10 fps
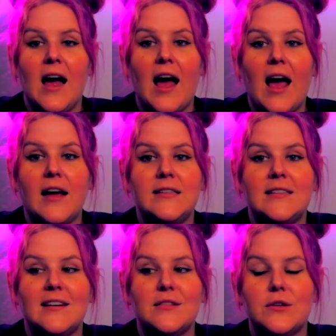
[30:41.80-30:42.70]

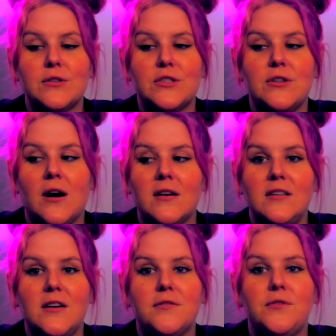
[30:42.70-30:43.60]
and there's not
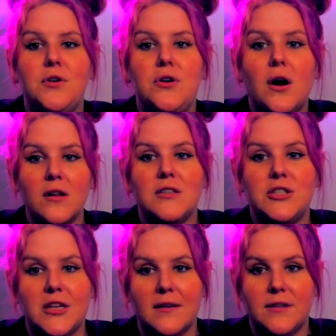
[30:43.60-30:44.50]
enough
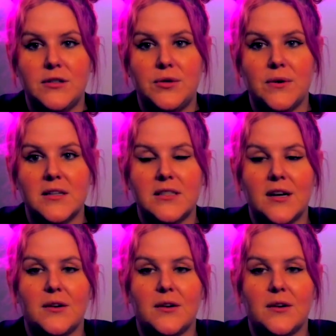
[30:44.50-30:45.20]
knowledge given to us